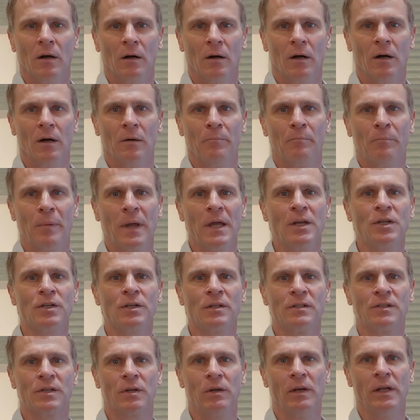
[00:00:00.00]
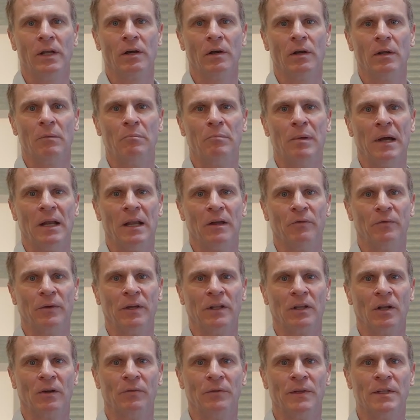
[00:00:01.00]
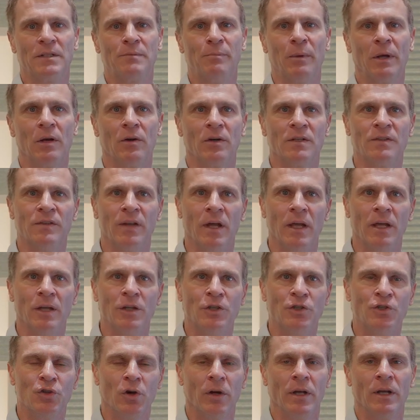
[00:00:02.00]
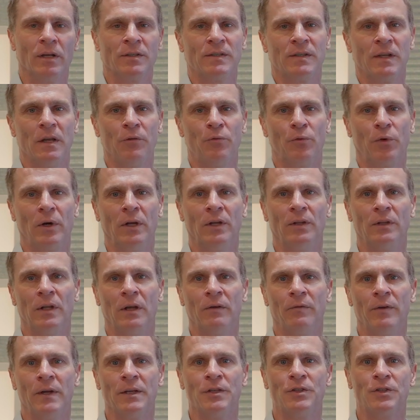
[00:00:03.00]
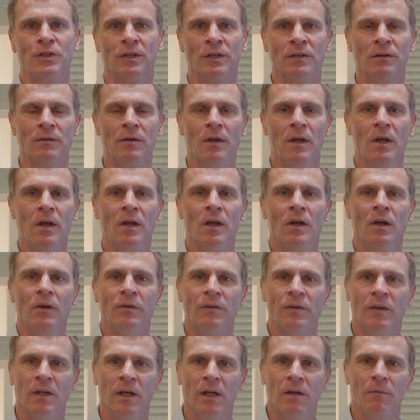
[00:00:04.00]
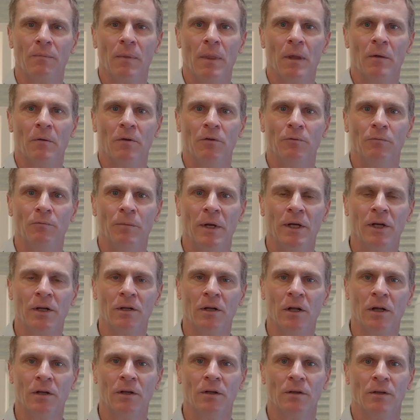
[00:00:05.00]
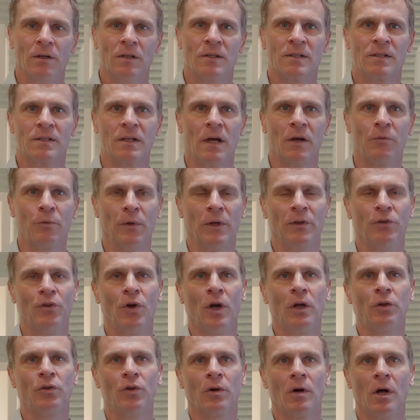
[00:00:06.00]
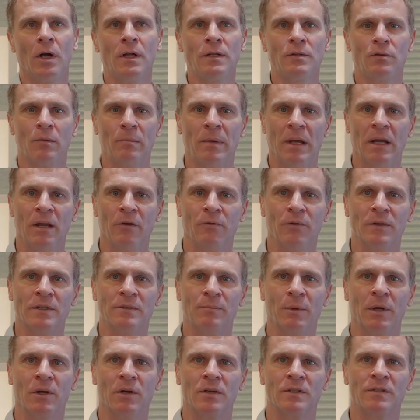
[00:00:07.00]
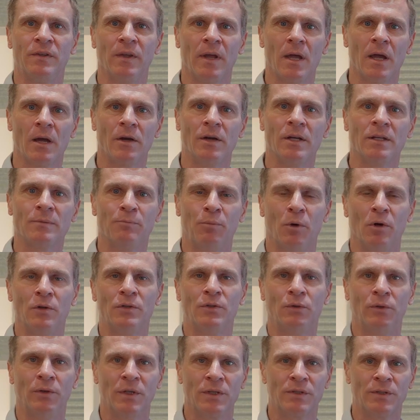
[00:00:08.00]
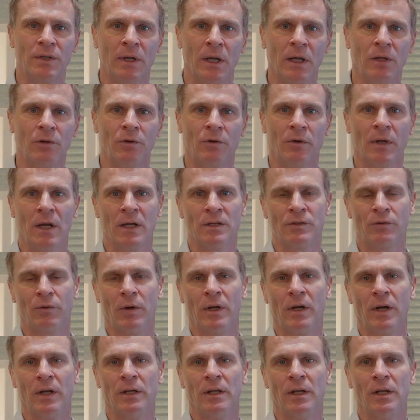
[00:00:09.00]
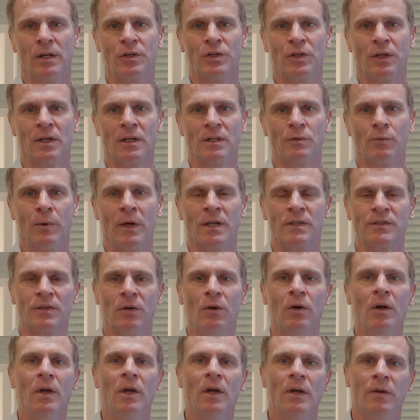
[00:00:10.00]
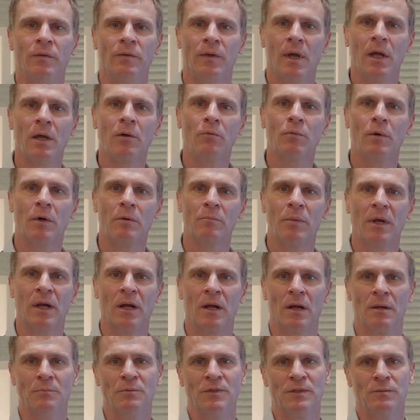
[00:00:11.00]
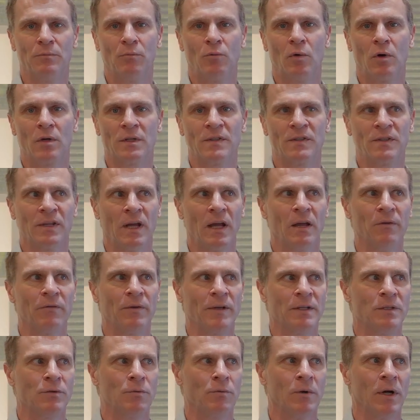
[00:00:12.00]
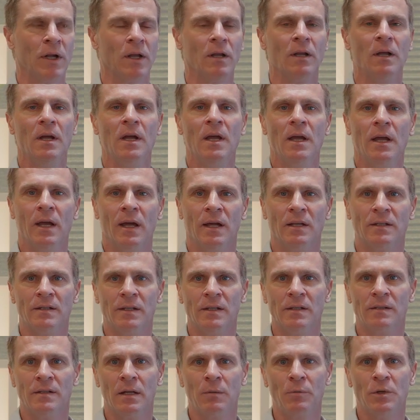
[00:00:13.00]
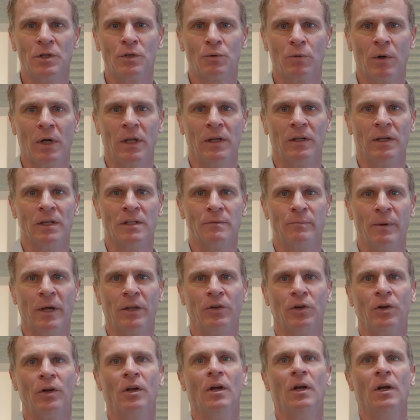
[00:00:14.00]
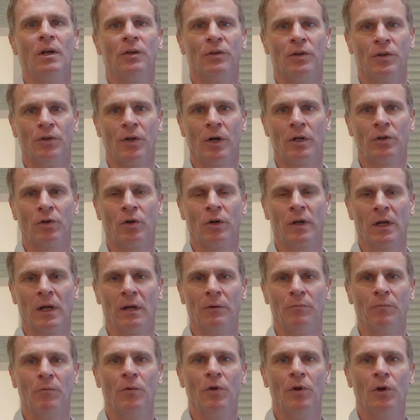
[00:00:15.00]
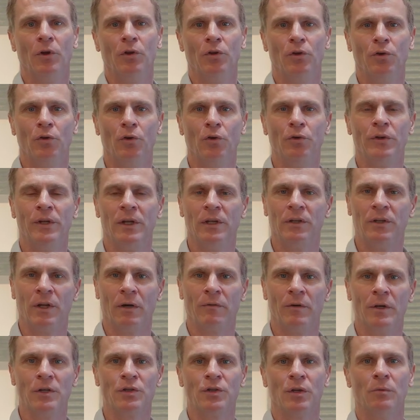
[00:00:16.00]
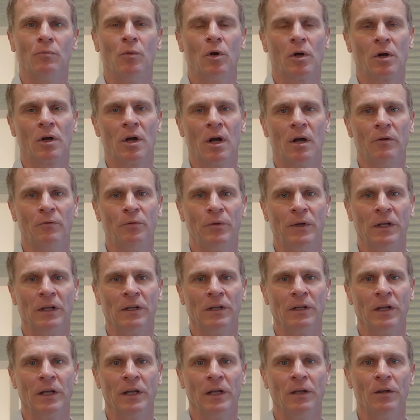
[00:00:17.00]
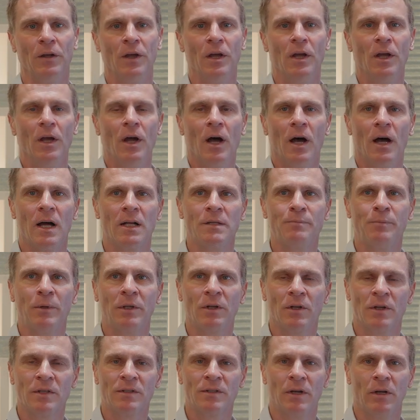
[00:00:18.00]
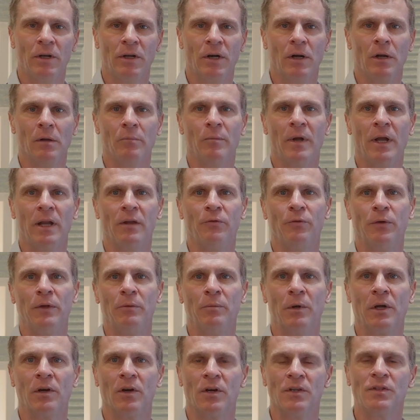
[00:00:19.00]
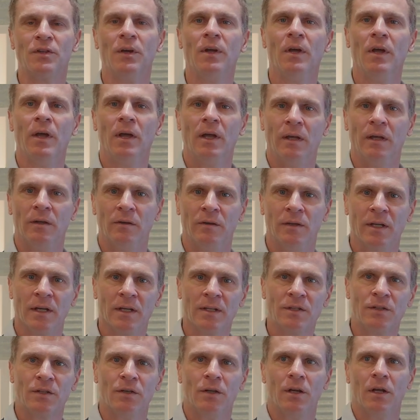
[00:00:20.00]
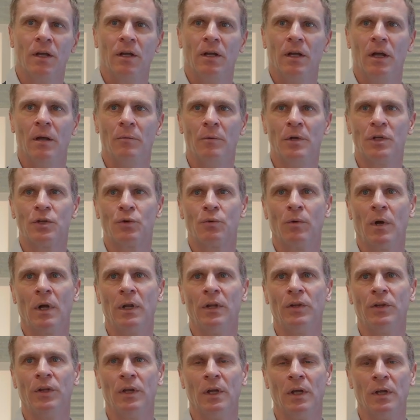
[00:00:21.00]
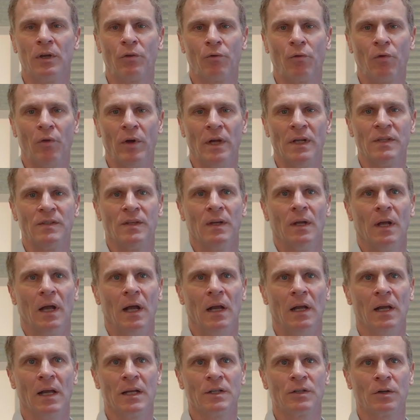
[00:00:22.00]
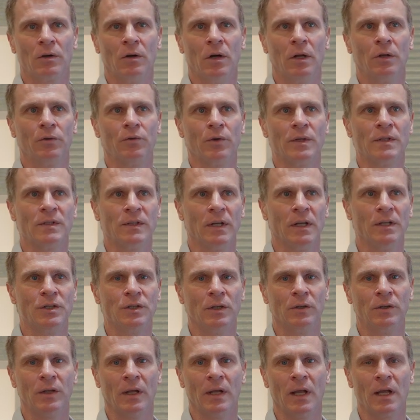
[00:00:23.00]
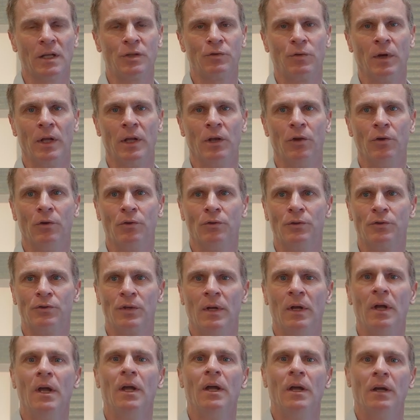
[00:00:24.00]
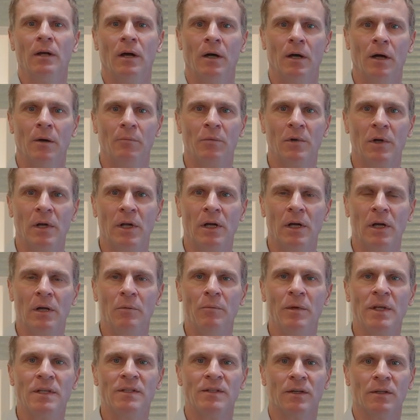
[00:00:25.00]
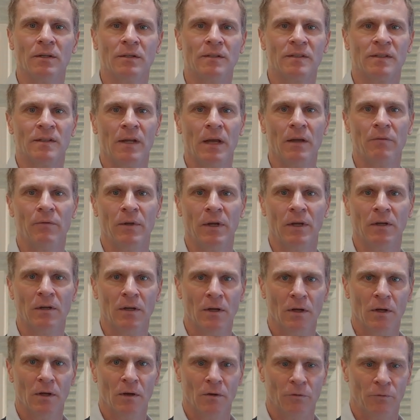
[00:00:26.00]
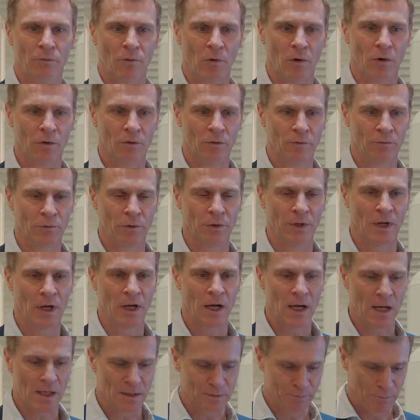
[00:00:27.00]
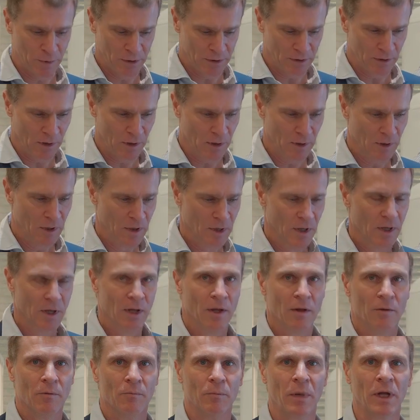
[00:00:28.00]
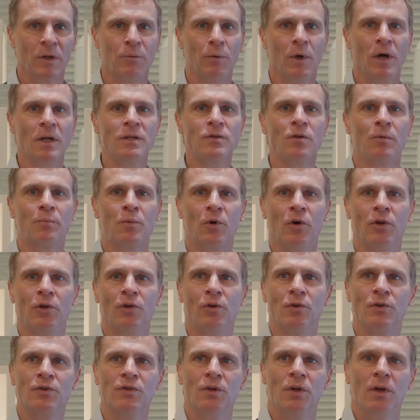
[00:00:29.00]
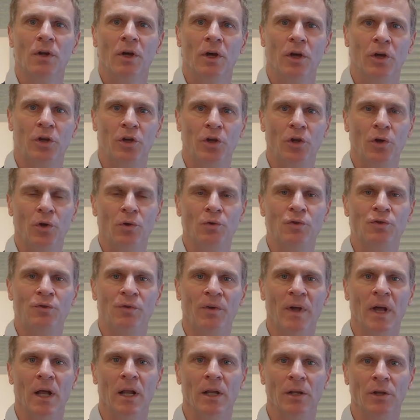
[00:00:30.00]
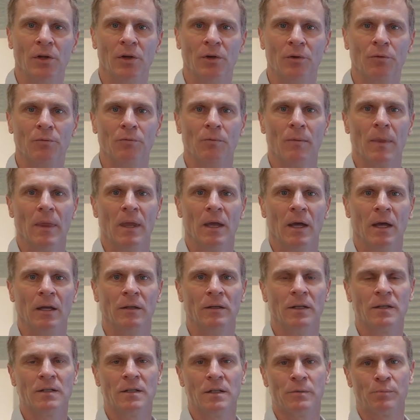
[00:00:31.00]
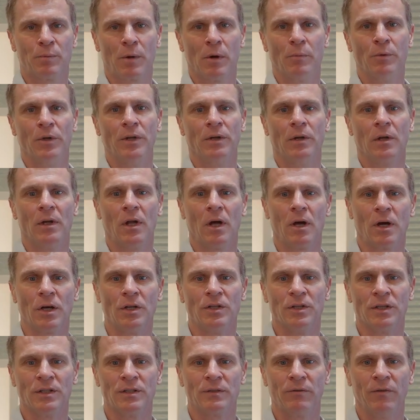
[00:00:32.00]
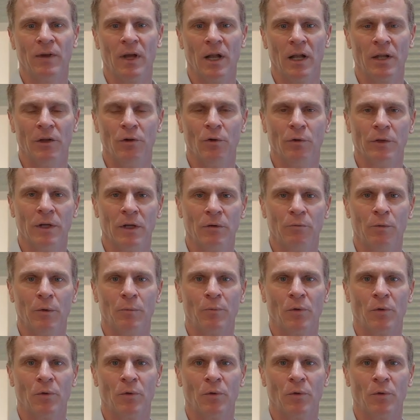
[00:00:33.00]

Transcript: Uh, patients clearly benefit of this because they enjoy a safer intervention. The medical staff and doctor also benefits because they are exposed to the scattered X-ray radiation as well. So their work becomes more safe as well. And since image quality is better, the doctor can do the intervention more confidently. Hospitals clearly benefit because this image quality increase and less contrast agent and X-ray use um, clearly means a saving for, for the hospital. But we also produce a huge value, and this is probably the largest value that we